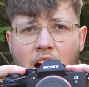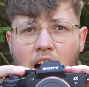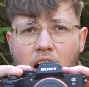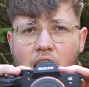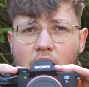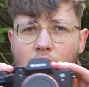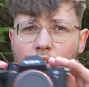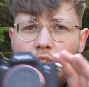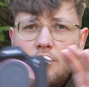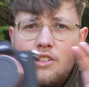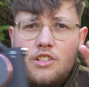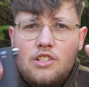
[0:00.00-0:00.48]

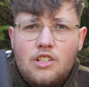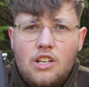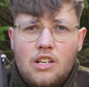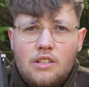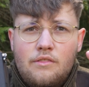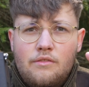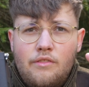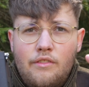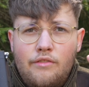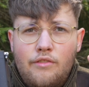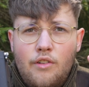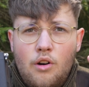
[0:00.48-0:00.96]
R is
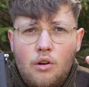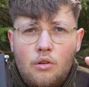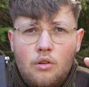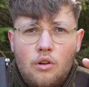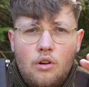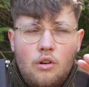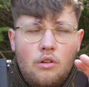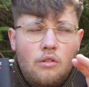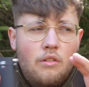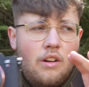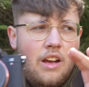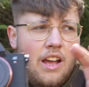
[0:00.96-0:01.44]
just for
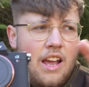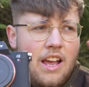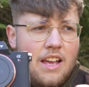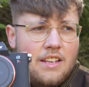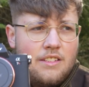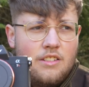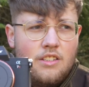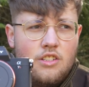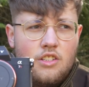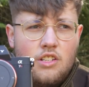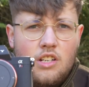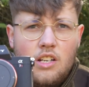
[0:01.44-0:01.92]
photo,
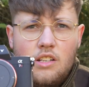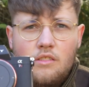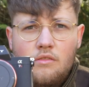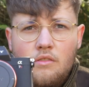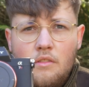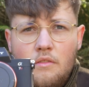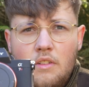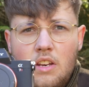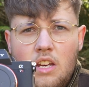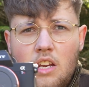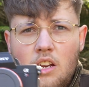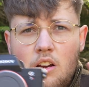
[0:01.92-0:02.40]
S is just
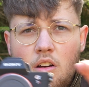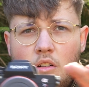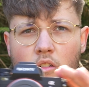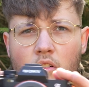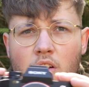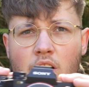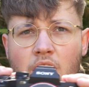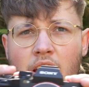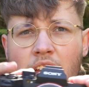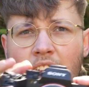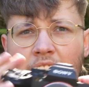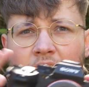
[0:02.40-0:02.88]
for video.
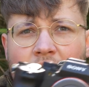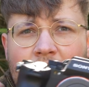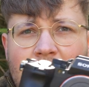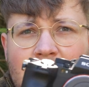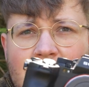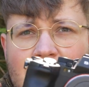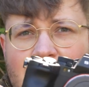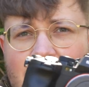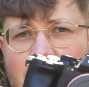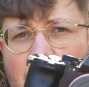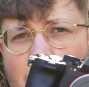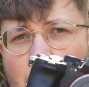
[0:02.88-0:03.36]

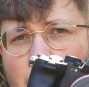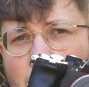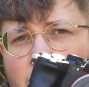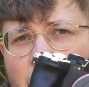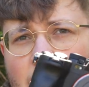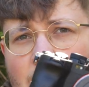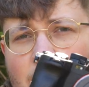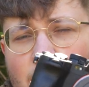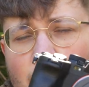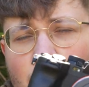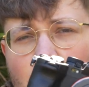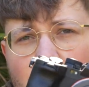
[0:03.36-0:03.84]
This camera
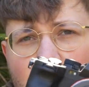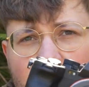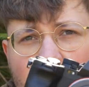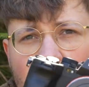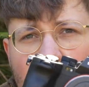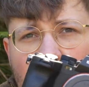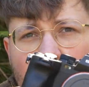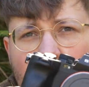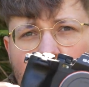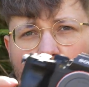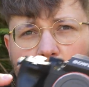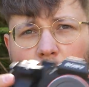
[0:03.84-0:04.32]
can do
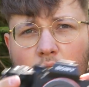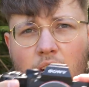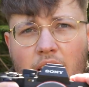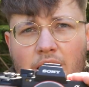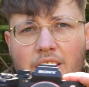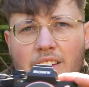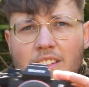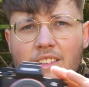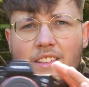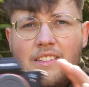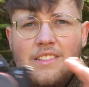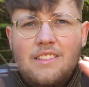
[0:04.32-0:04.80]
video too,
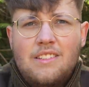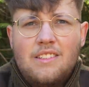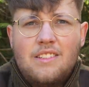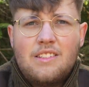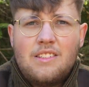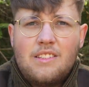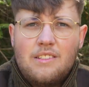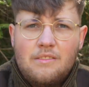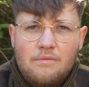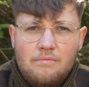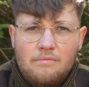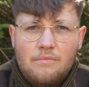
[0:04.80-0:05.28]
and
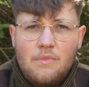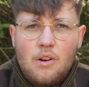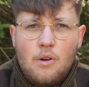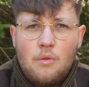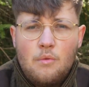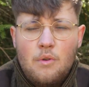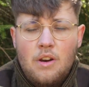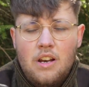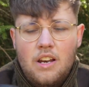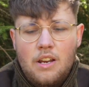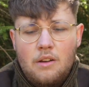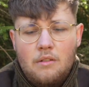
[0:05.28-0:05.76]
it's
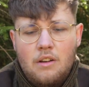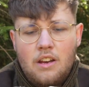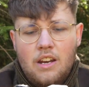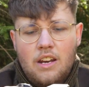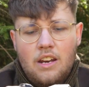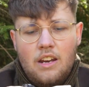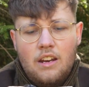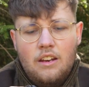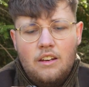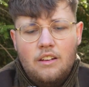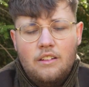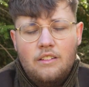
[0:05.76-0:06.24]
really great
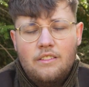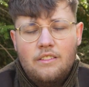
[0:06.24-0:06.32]
at it.